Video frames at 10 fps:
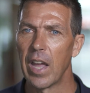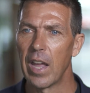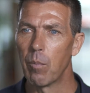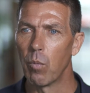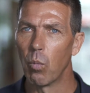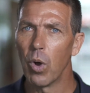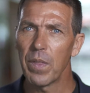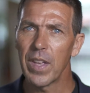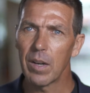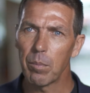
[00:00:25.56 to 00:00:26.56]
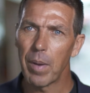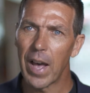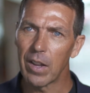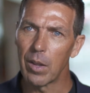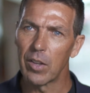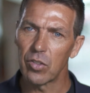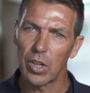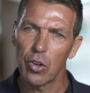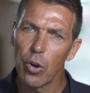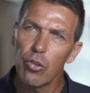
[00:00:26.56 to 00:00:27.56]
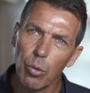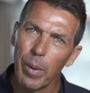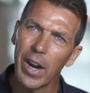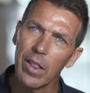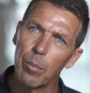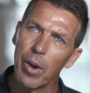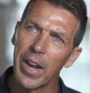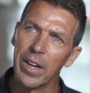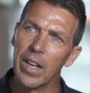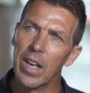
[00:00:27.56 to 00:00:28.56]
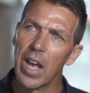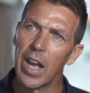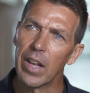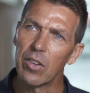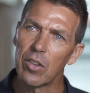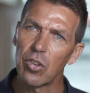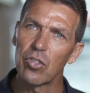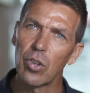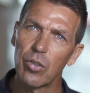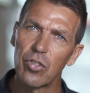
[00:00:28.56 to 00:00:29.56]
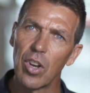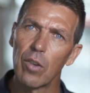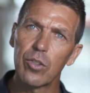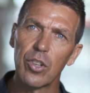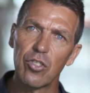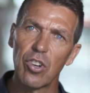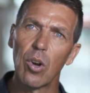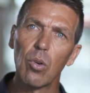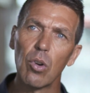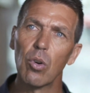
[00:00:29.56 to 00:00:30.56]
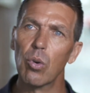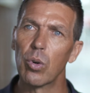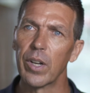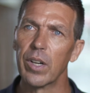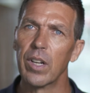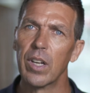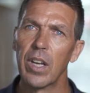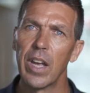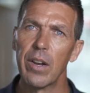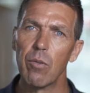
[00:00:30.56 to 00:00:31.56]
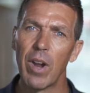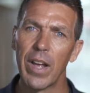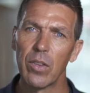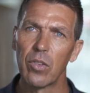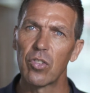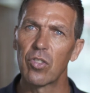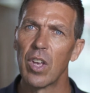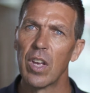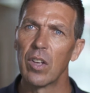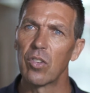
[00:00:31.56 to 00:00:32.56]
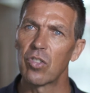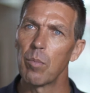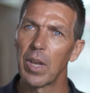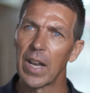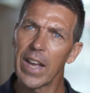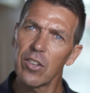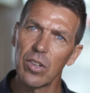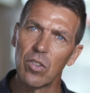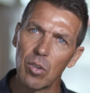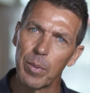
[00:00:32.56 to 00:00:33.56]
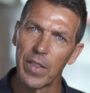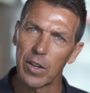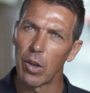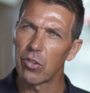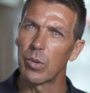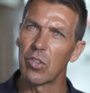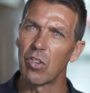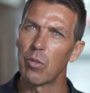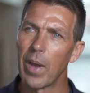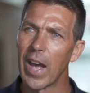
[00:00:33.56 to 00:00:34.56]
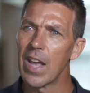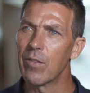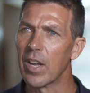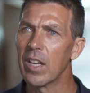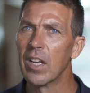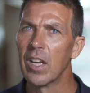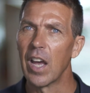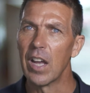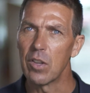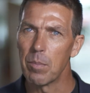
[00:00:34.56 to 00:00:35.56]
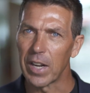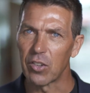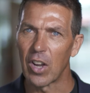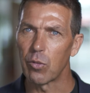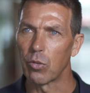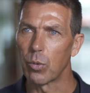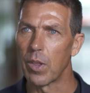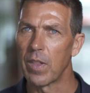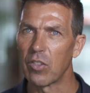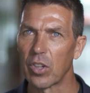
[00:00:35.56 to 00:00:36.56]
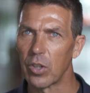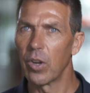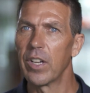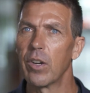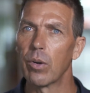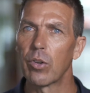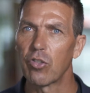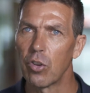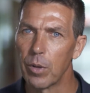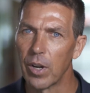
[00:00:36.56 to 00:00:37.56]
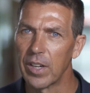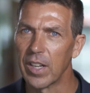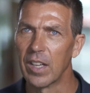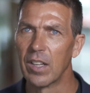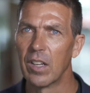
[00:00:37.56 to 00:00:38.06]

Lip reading: and what that part of it's a crucial part of the brain. It's a sort of self-control organ. It runs simulations about the consequences of behaviour, and you make judgments whether that's a good idea or a stupid idea.